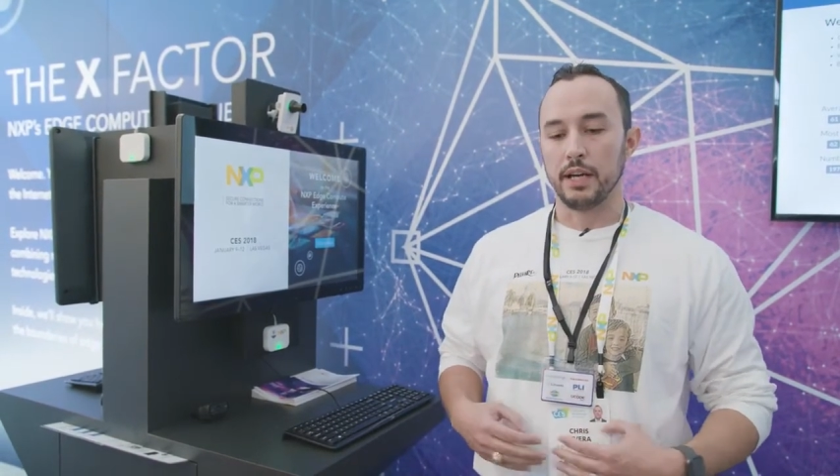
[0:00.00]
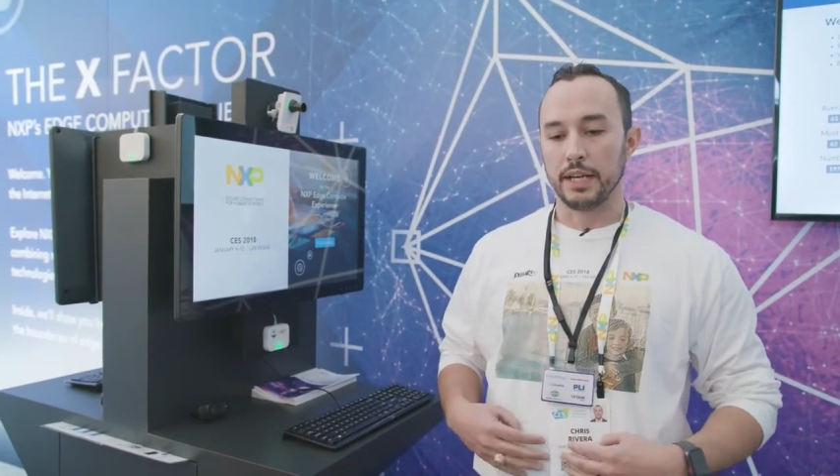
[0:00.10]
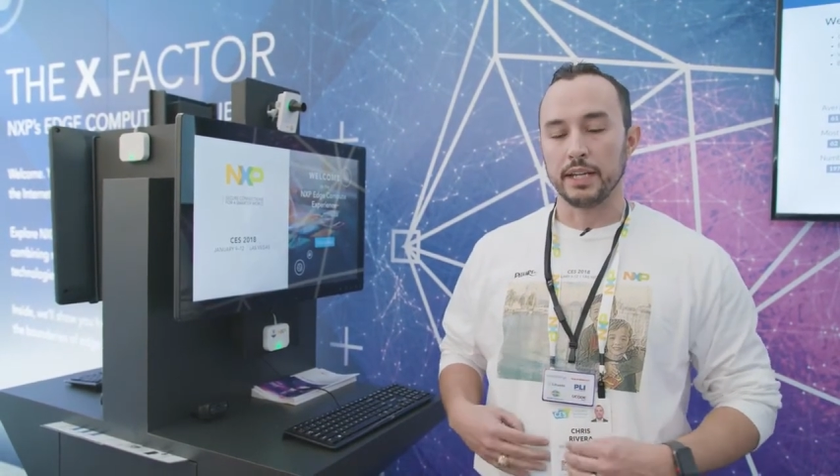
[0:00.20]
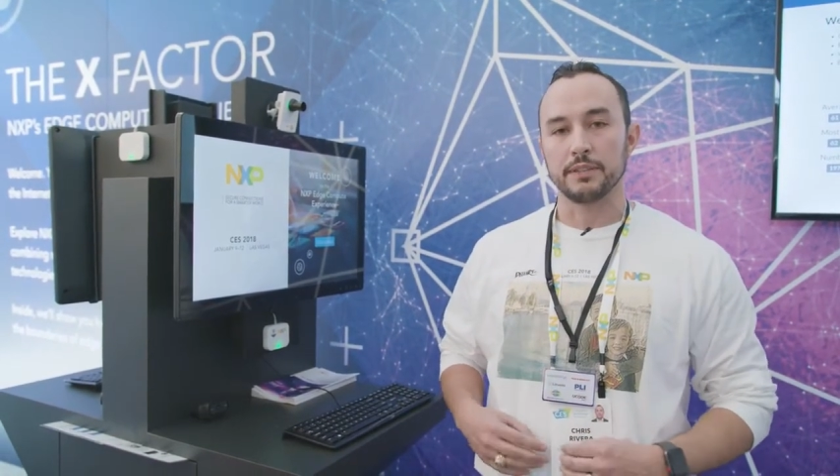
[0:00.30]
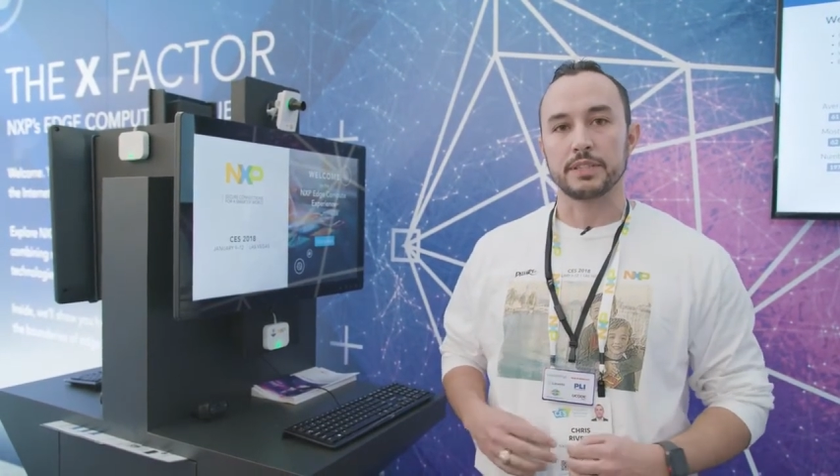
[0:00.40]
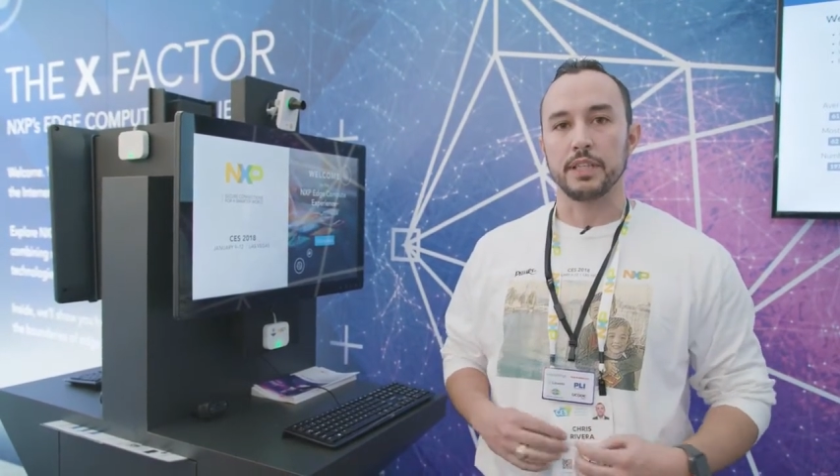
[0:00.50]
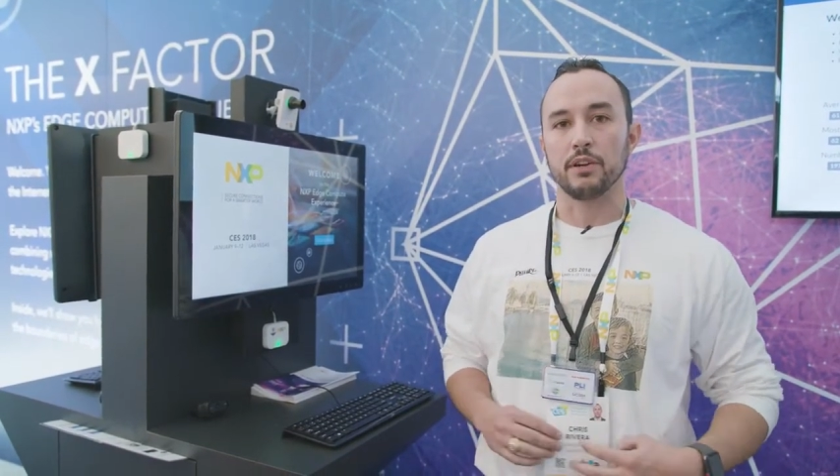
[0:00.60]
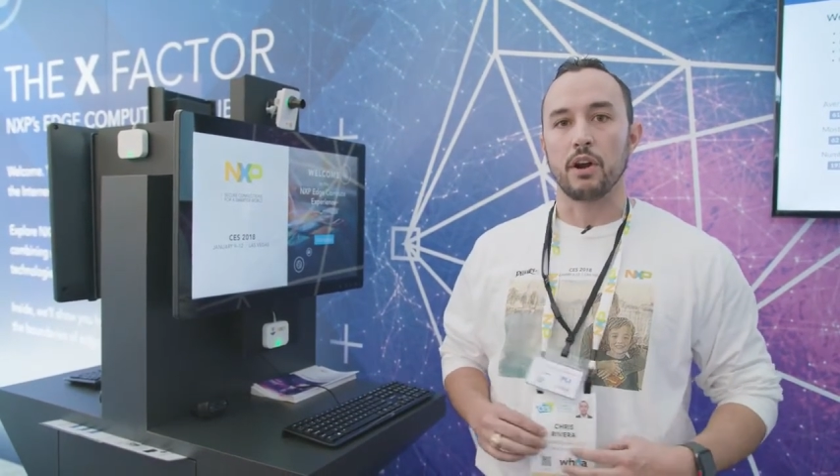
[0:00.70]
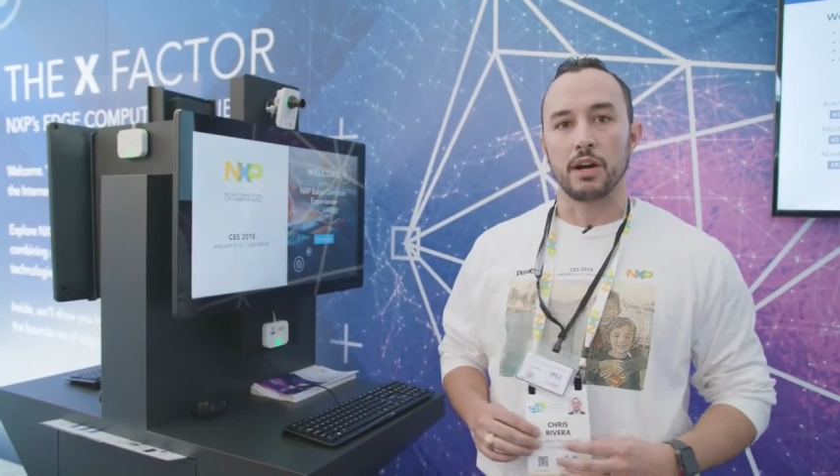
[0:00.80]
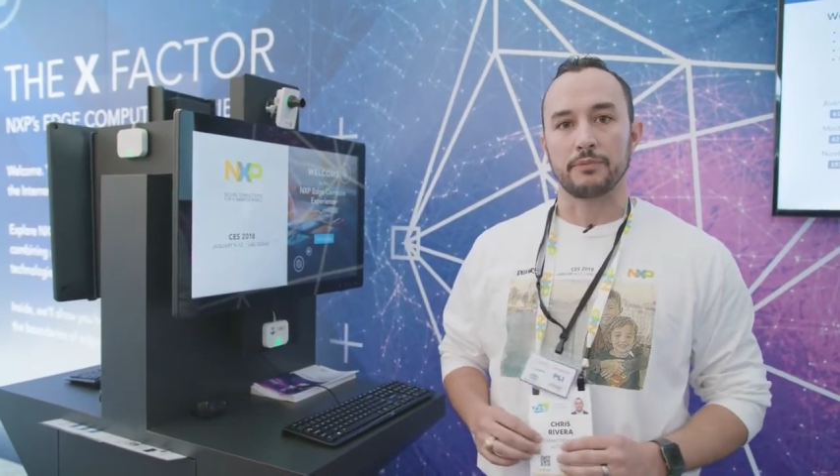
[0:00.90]
uh, NFC
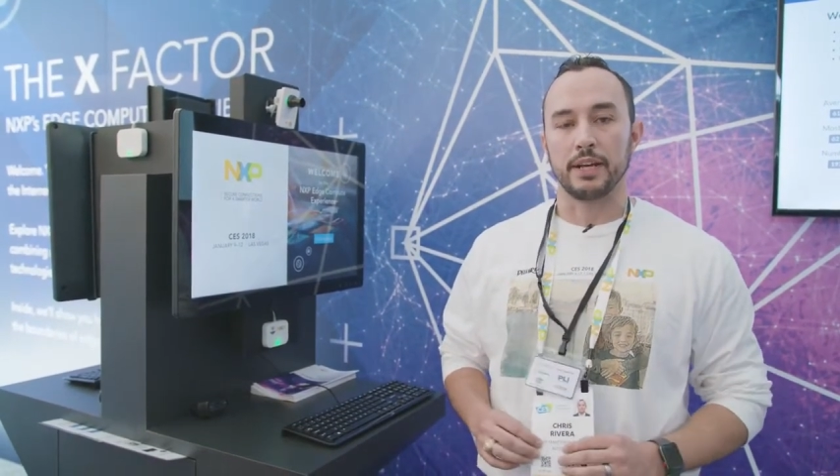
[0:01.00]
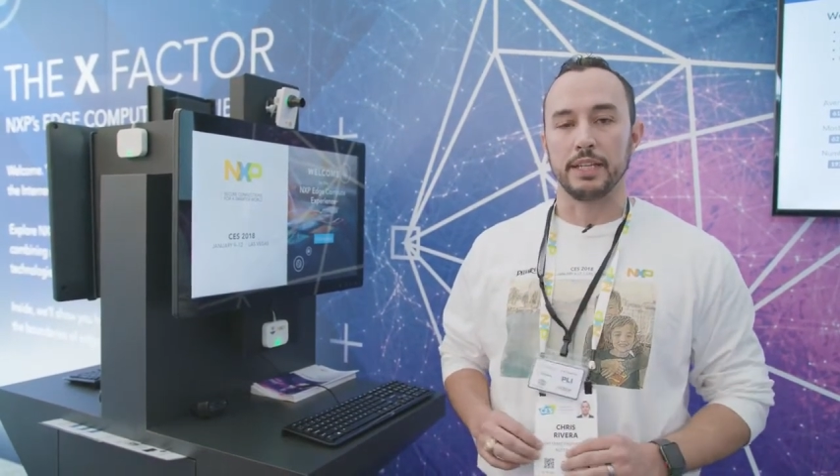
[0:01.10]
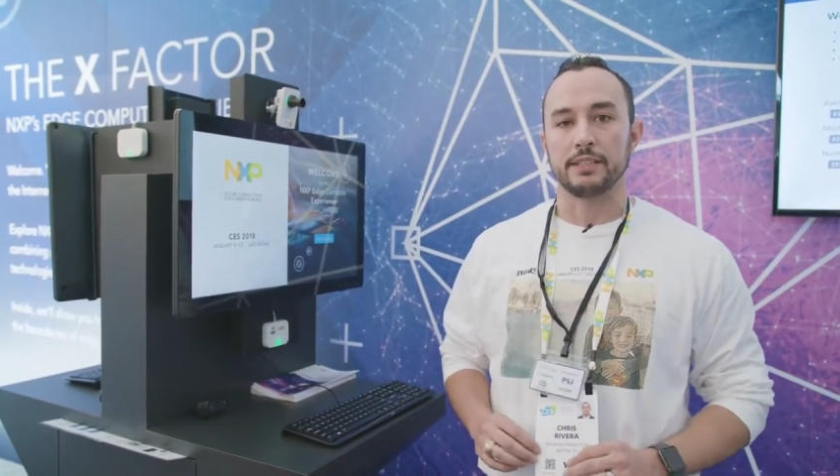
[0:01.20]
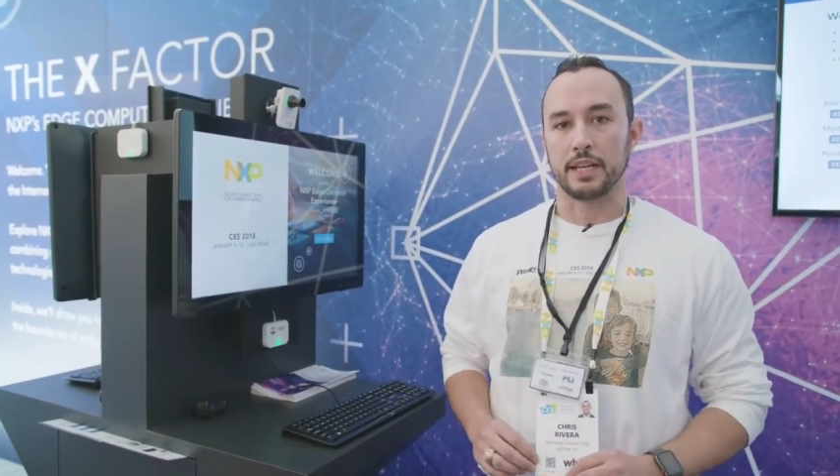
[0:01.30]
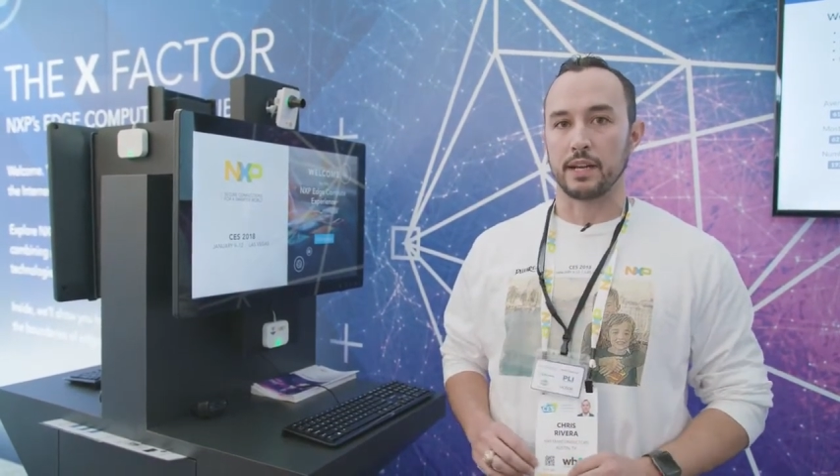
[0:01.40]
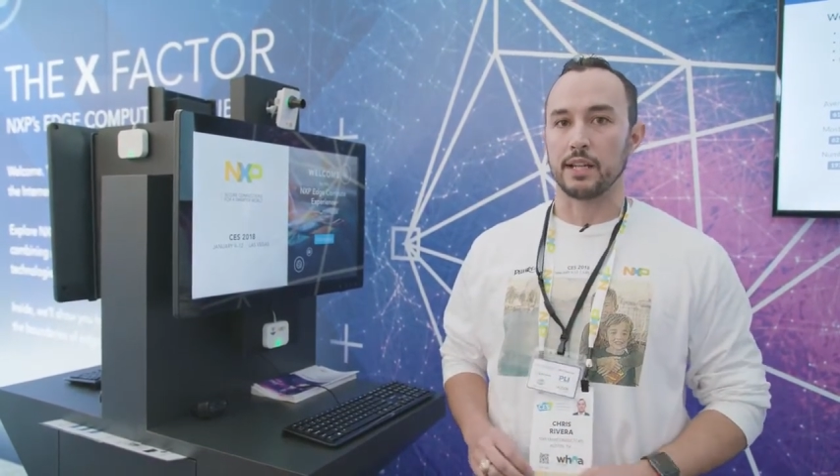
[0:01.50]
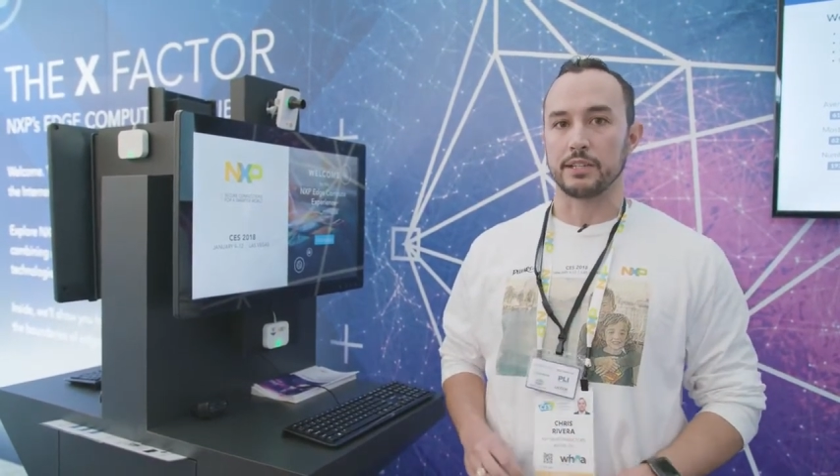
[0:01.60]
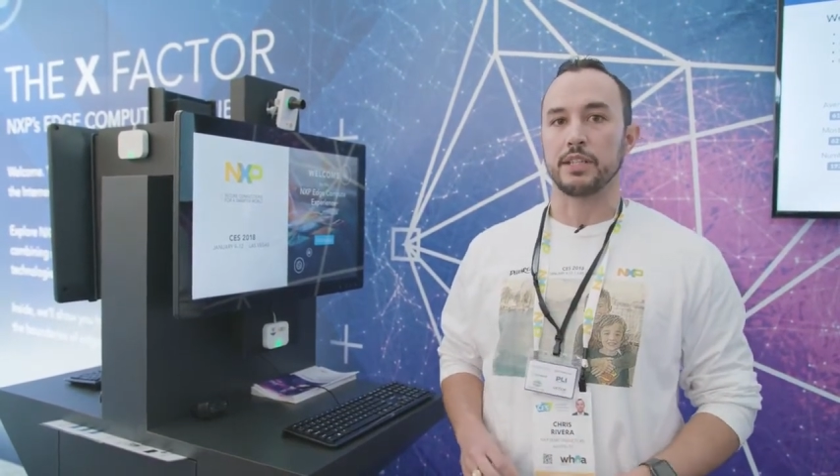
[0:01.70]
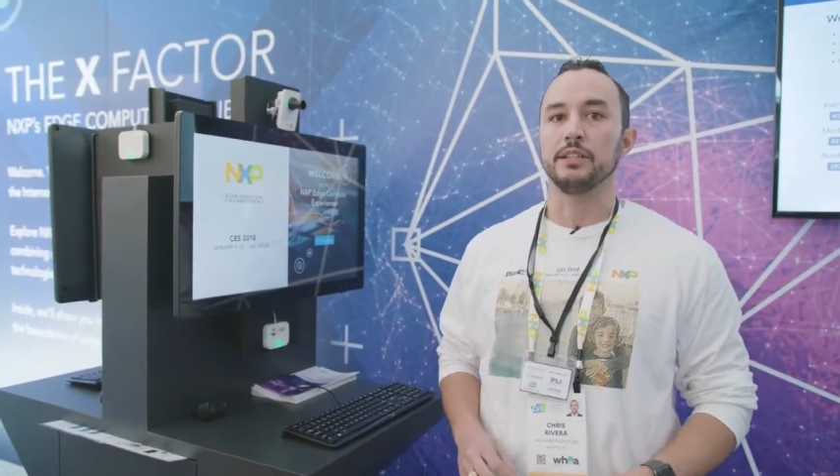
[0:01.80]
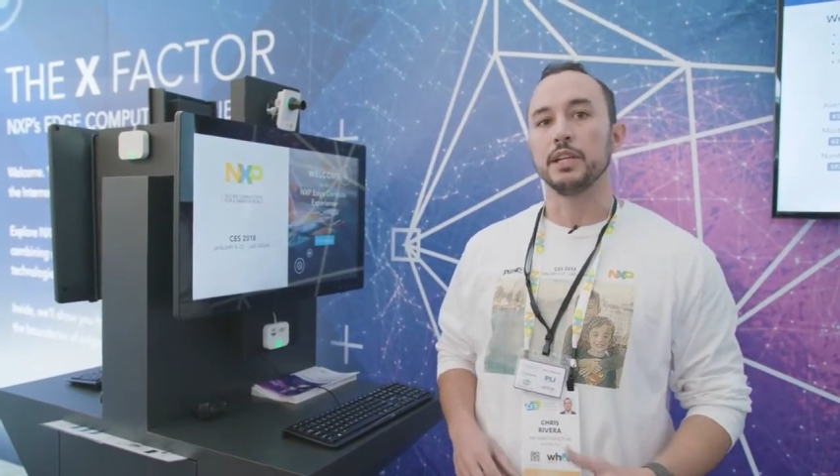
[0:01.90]
and RFID
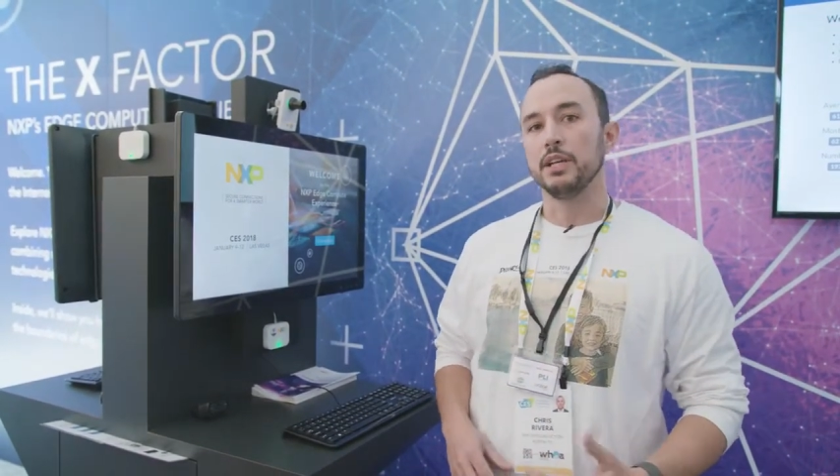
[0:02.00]
technology.